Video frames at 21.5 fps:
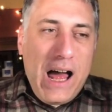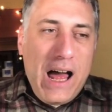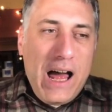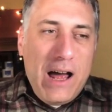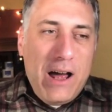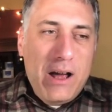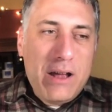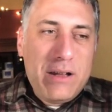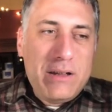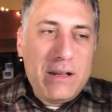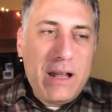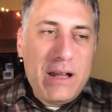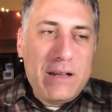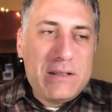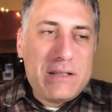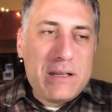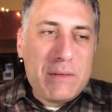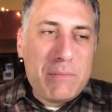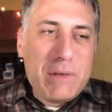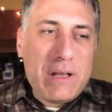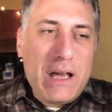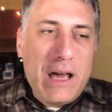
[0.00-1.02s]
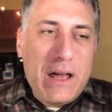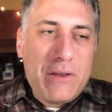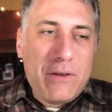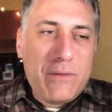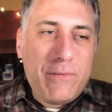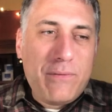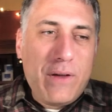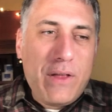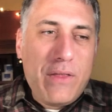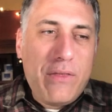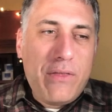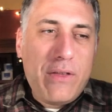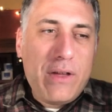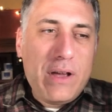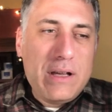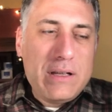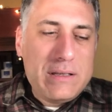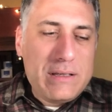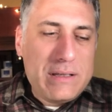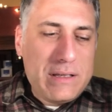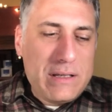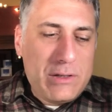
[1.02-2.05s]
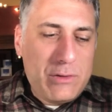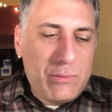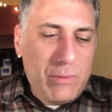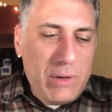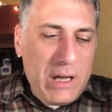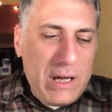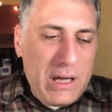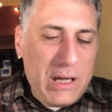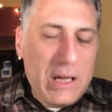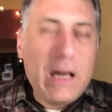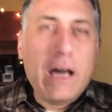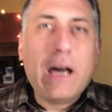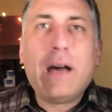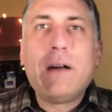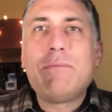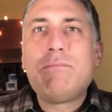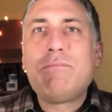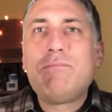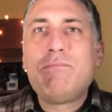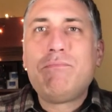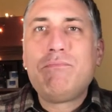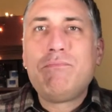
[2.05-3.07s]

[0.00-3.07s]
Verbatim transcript: uh, and, and some of the other fun things. This week uh,